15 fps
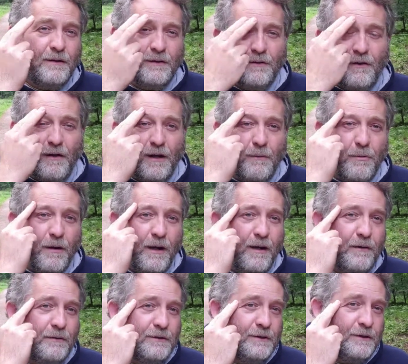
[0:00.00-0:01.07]
the
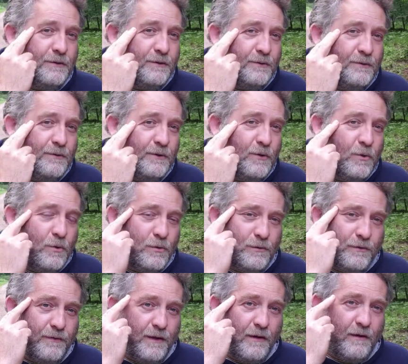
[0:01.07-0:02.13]
eyebrow to the
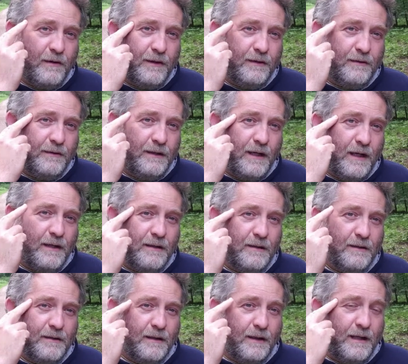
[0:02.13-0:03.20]
corner of the eye. Okay.
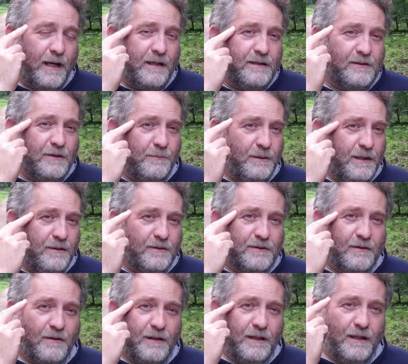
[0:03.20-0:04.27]
Again, this could be either
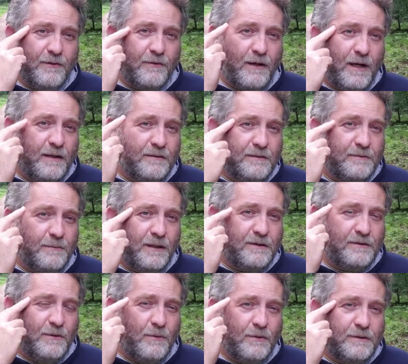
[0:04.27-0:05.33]
side, either hand,
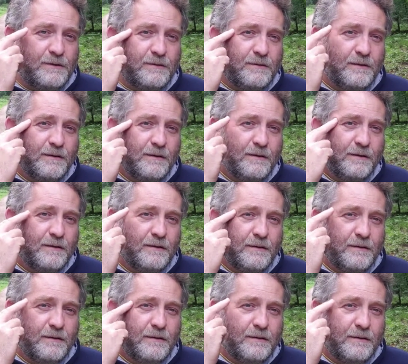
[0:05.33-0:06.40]
makes no odds.
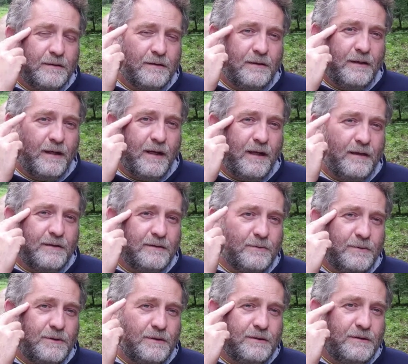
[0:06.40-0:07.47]
Okay, so
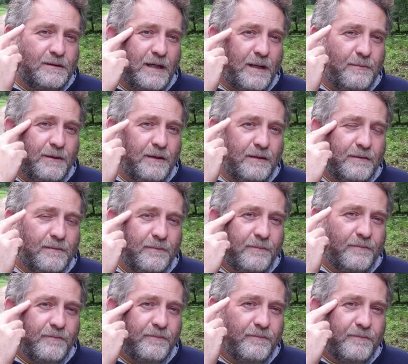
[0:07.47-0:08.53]
we're just tapping
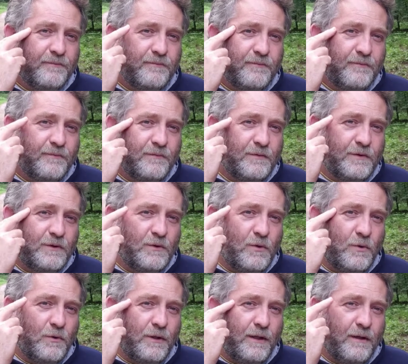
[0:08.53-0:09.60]
in the
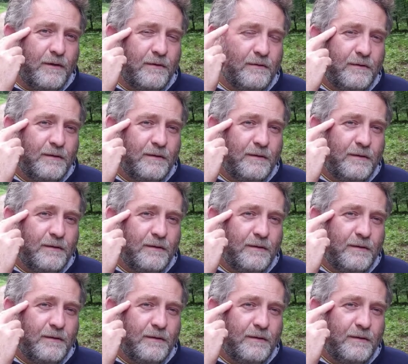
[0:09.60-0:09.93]
corner here.